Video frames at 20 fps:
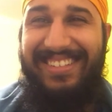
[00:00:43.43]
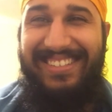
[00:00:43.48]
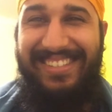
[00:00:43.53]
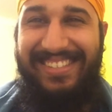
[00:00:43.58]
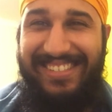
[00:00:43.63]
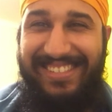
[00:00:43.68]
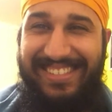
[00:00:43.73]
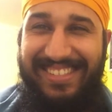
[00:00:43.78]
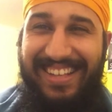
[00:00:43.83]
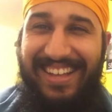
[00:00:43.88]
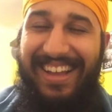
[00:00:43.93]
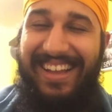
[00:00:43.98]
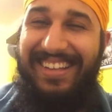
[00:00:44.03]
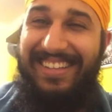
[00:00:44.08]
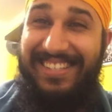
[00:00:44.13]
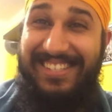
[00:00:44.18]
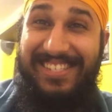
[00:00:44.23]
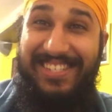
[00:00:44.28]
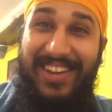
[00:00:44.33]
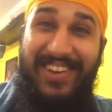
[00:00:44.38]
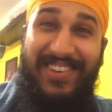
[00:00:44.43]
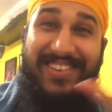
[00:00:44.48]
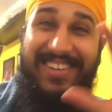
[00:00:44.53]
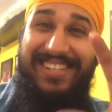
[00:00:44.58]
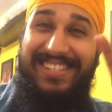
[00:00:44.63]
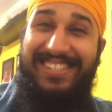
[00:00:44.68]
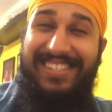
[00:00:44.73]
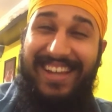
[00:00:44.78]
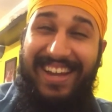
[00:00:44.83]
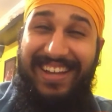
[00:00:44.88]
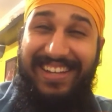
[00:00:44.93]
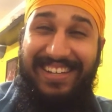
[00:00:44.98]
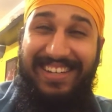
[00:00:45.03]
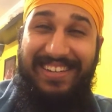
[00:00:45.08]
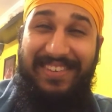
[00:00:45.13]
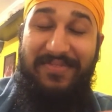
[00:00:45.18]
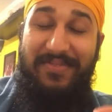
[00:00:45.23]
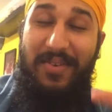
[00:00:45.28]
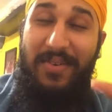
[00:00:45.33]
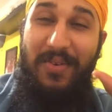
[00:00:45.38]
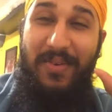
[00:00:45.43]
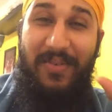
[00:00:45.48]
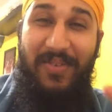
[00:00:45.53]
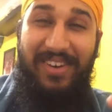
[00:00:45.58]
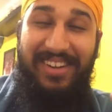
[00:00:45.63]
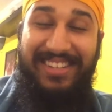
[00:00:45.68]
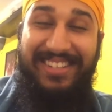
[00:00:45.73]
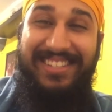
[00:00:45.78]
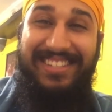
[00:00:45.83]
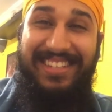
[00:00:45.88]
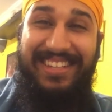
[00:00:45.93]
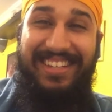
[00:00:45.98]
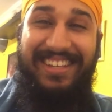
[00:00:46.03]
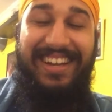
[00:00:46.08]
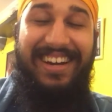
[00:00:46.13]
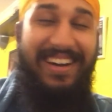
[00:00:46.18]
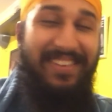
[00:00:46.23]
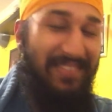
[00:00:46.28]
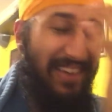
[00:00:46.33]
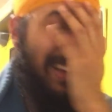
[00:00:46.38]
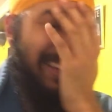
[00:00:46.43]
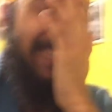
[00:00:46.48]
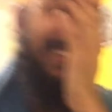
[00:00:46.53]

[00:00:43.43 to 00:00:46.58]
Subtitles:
just so excited for what's to come.